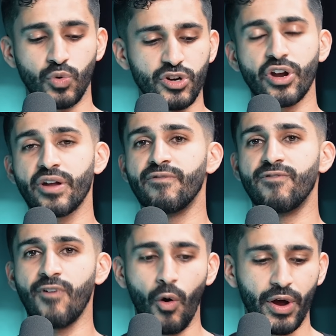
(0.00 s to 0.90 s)
You want to try to
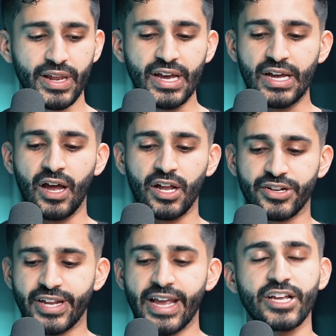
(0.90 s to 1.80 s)
avoid
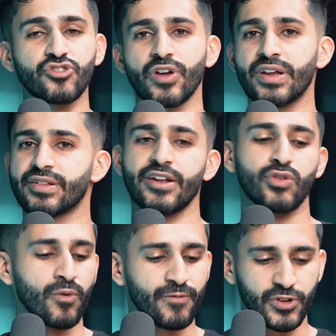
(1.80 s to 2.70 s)
taking trades that
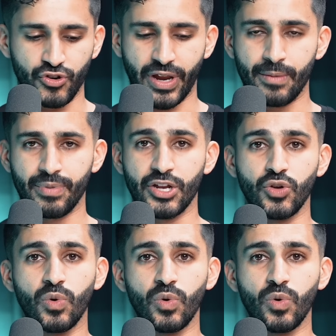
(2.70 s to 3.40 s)
don't fit your game plan.